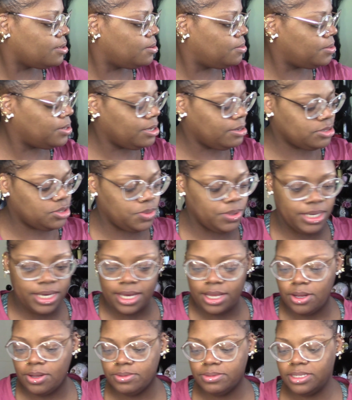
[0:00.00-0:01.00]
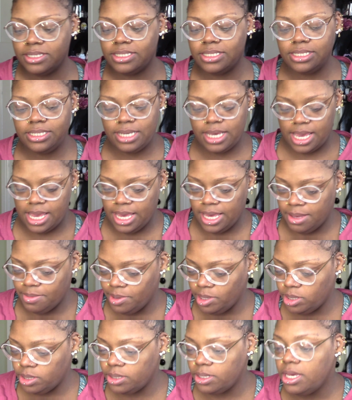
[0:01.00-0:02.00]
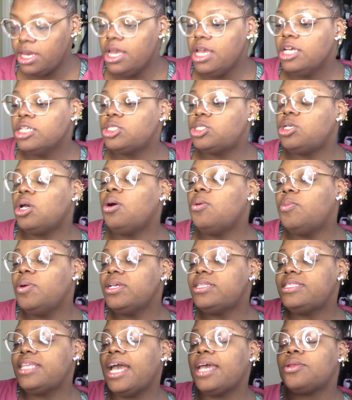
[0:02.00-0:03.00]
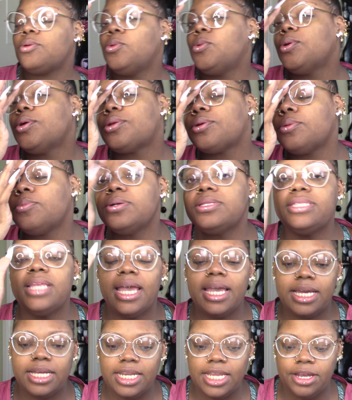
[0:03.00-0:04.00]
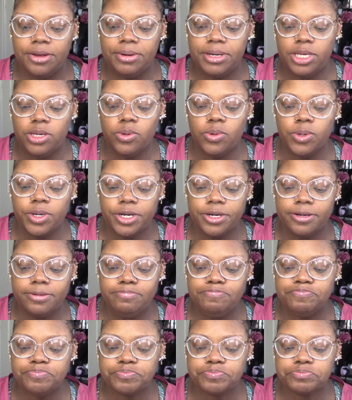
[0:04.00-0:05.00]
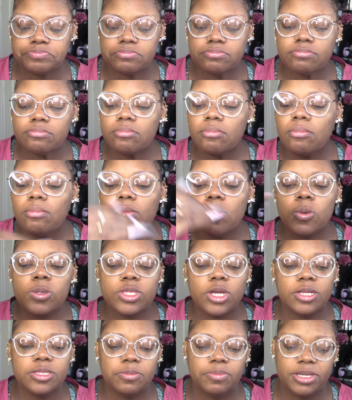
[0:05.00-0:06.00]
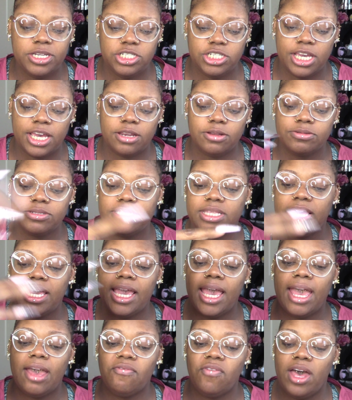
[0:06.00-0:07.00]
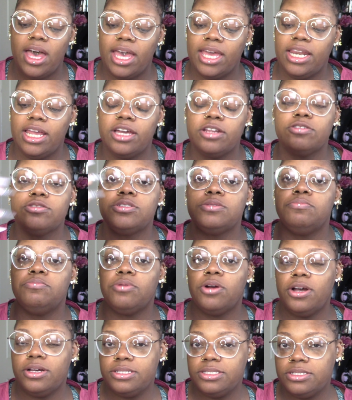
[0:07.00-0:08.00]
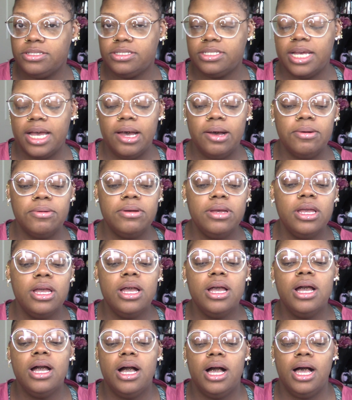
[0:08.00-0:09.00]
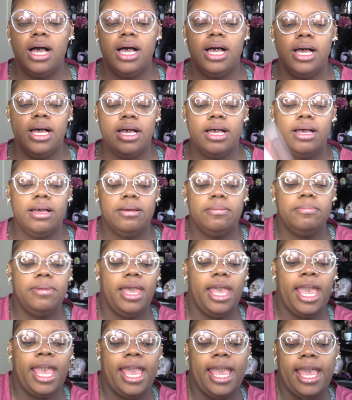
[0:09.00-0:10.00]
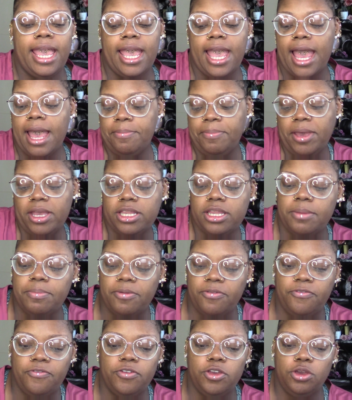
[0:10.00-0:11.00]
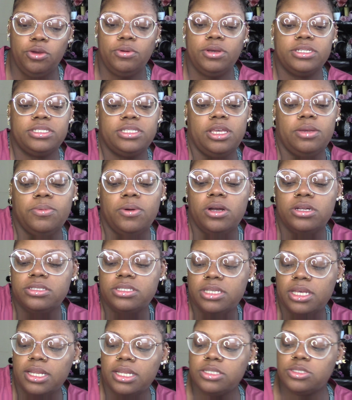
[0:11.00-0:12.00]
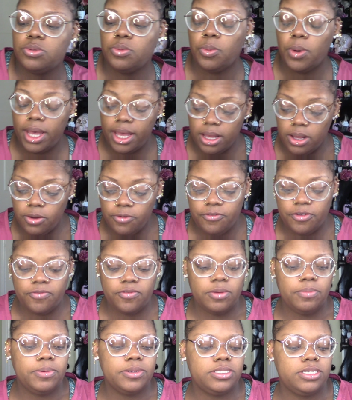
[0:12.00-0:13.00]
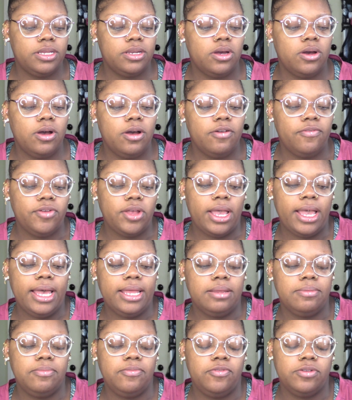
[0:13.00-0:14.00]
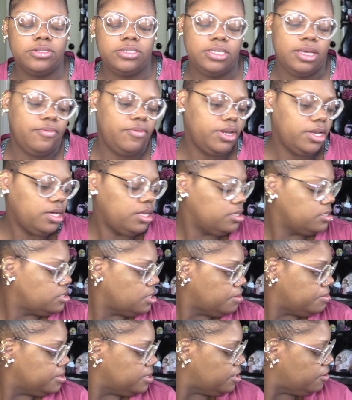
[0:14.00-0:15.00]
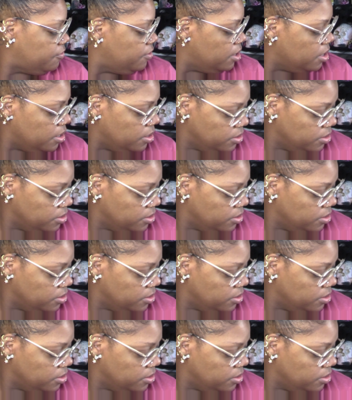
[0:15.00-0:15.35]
What else we got on this table? So with that order, with that clarity order, with all the big shadows. They have highlighters and bronzers out. Um, and I picked up a few because they were on sale as well, 50% off. I got them for $7, I believe.